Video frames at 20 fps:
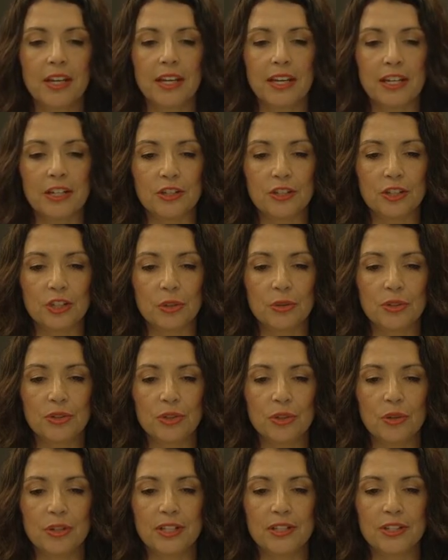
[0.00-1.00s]
It shows
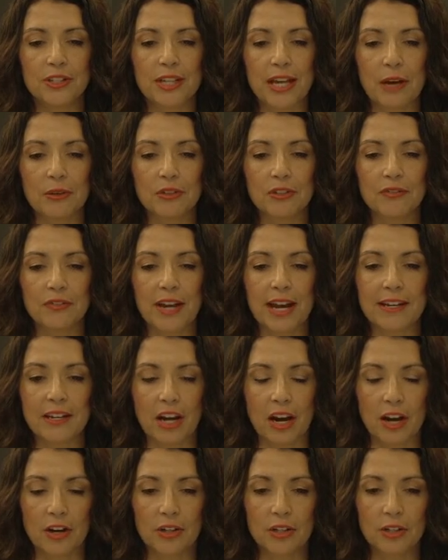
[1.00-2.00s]
students how to find
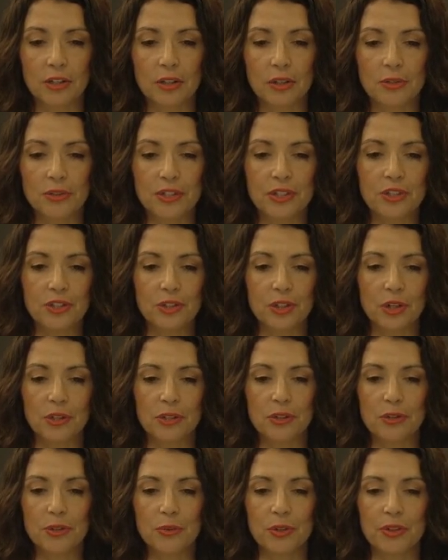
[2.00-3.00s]
articles and
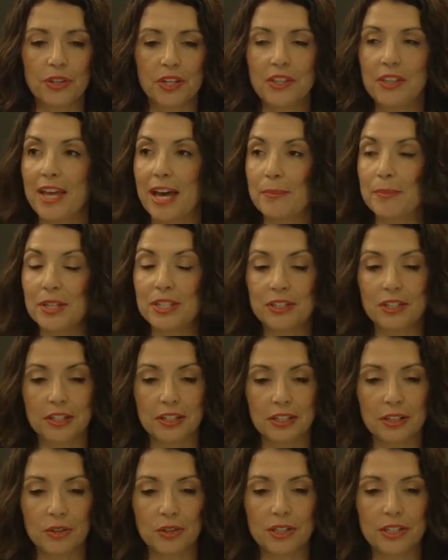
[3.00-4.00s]
journals within that
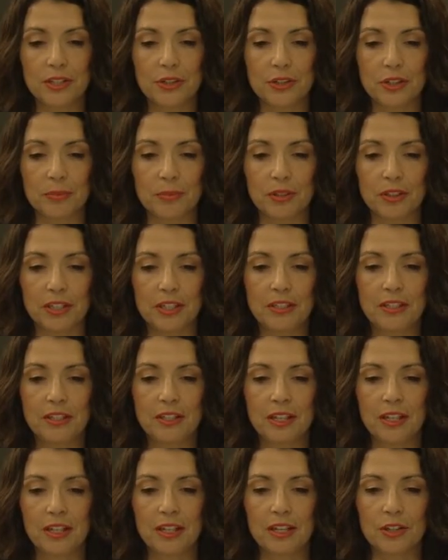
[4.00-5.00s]
particular discipline,
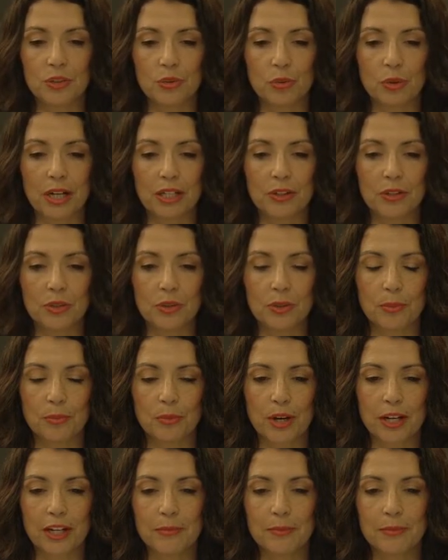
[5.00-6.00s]
as well as some
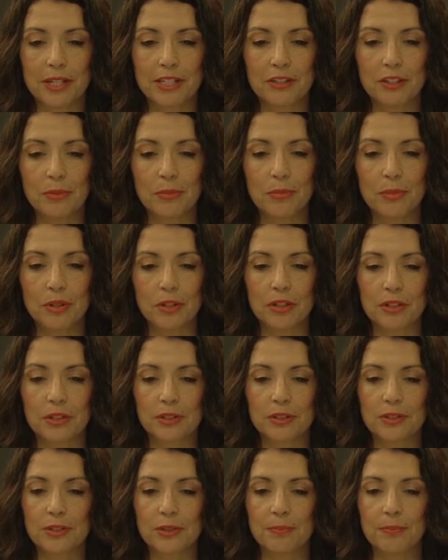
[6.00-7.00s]
recommended
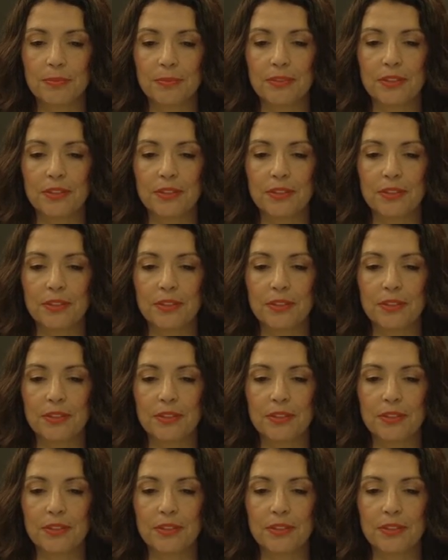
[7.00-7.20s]
books.